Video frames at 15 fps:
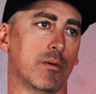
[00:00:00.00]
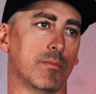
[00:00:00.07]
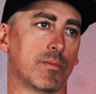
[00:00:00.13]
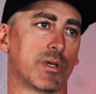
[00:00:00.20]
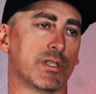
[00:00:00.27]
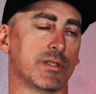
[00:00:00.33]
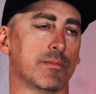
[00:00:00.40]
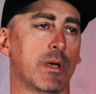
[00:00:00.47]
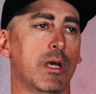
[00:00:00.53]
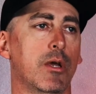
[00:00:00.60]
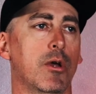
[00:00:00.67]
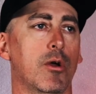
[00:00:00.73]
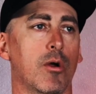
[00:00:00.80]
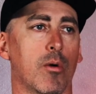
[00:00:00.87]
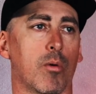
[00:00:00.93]
because
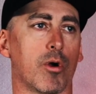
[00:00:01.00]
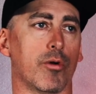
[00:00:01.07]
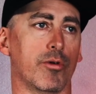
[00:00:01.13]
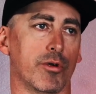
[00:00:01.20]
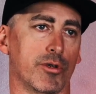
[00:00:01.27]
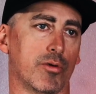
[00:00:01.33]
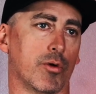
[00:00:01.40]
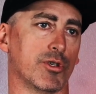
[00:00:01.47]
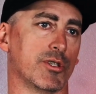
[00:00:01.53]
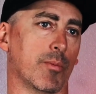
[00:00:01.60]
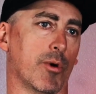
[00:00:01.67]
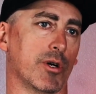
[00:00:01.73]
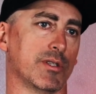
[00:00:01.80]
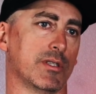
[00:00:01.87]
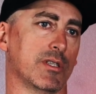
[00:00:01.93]
we're going to a torsion
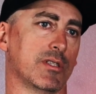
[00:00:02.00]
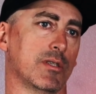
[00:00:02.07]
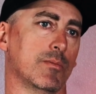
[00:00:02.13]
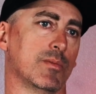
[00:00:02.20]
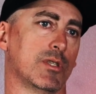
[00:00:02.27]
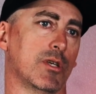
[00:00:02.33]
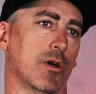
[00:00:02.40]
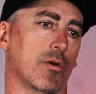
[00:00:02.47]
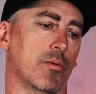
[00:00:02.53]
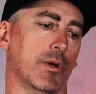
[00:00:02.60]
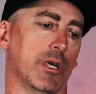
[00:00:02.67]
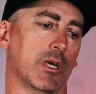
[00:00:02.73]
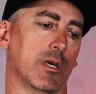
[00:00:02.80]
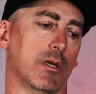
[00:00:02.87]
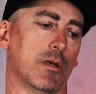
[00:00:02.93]
bar system, so
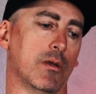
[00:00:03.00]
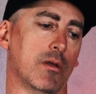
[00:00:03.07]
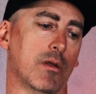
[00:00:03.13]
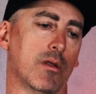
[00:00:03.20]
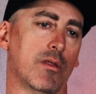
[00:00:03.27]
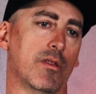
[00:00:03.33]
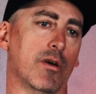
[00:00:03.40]
we can,